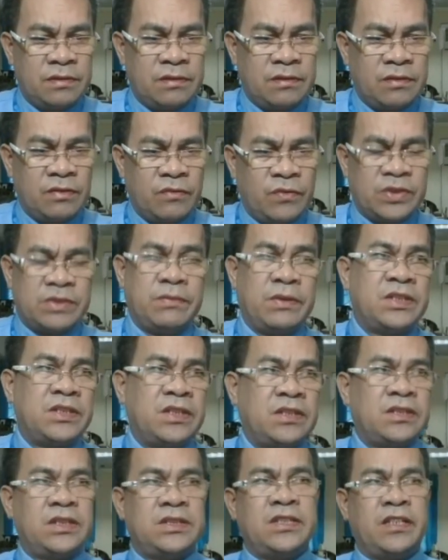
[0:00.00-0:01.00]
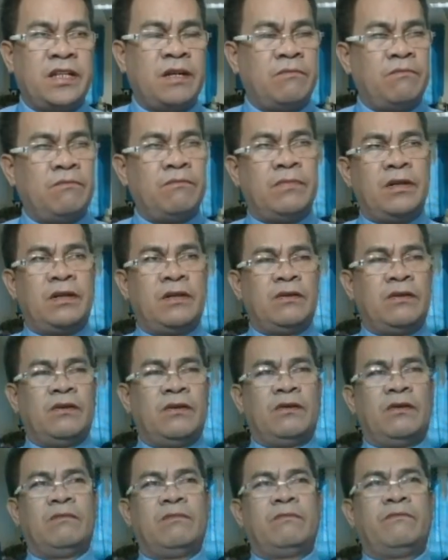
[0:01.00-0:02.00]
which means it is the number
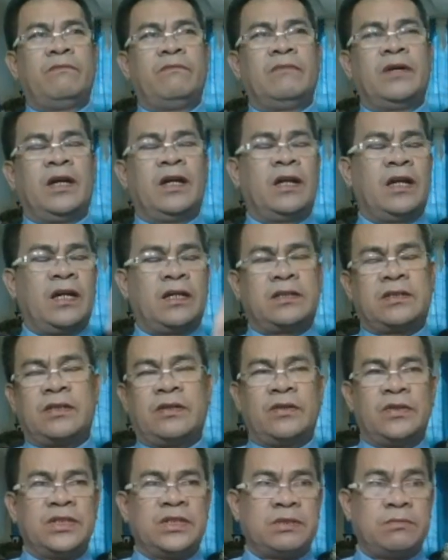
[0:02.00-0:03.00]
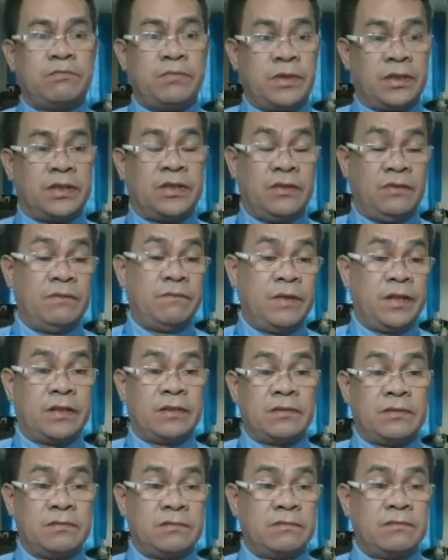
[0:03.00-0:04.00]
of electrons per cubic.
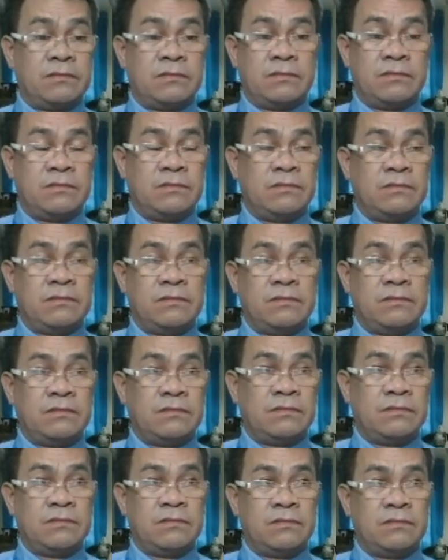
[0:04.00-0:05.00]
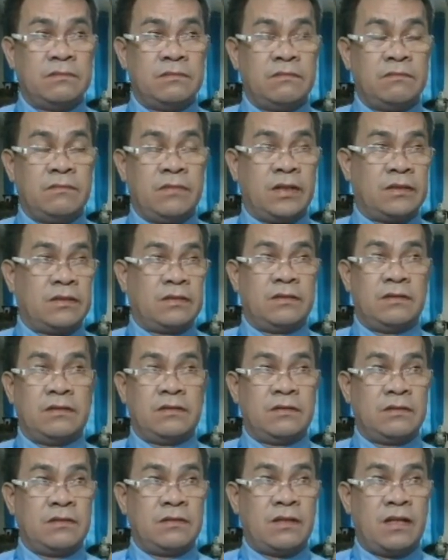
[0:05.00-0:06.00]
But
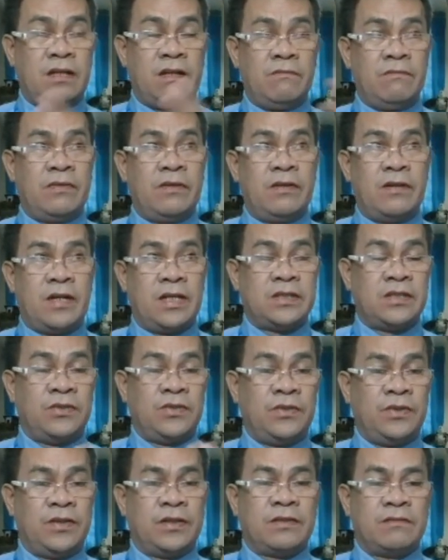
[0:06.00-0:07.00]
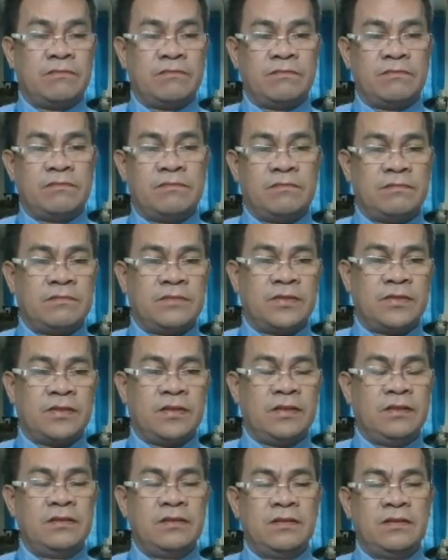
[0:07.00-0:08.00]
a number has no unit.
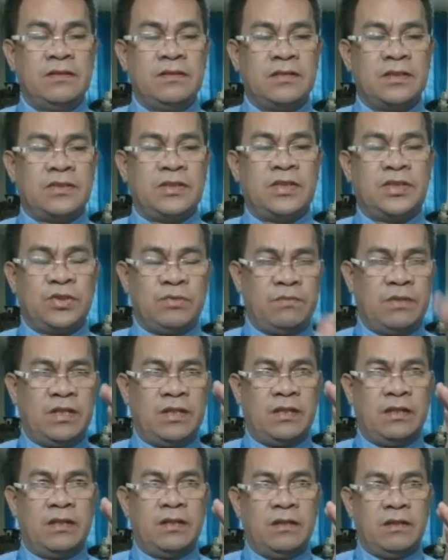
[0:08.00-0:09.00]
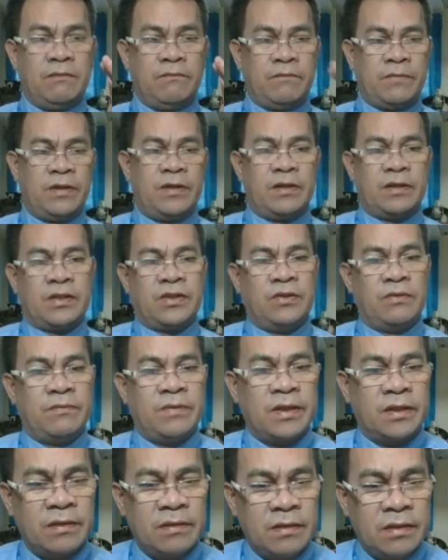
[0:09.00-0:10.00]
Okay? So it should be per
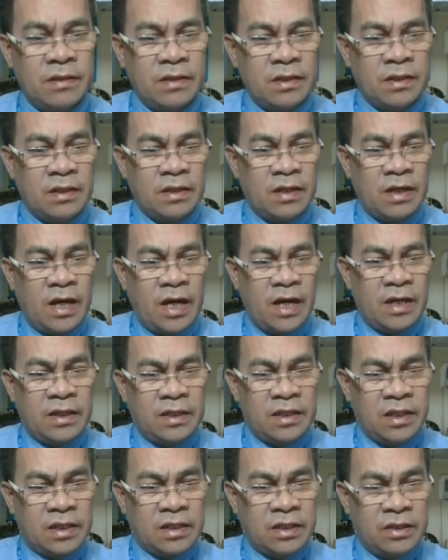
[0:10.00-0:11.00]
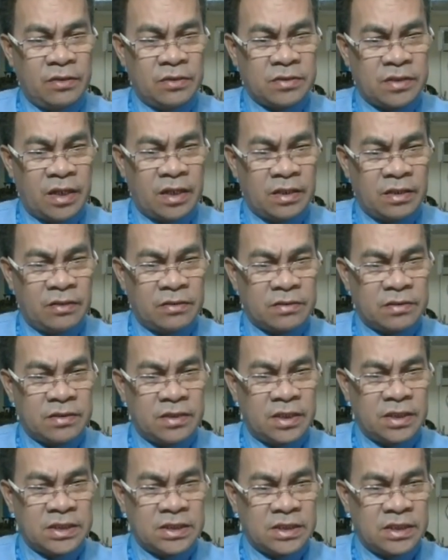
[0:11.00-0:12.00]
cubic. And the Q, take note,
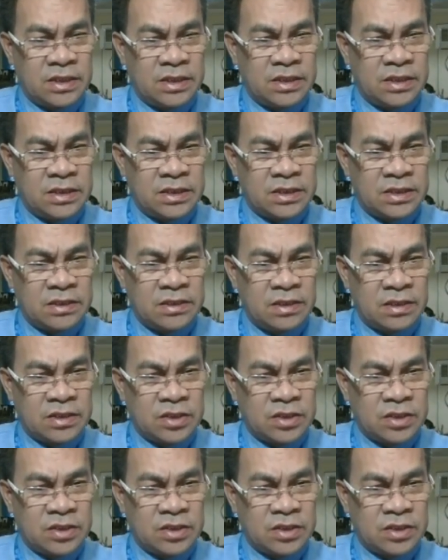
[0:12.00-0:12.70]
this is the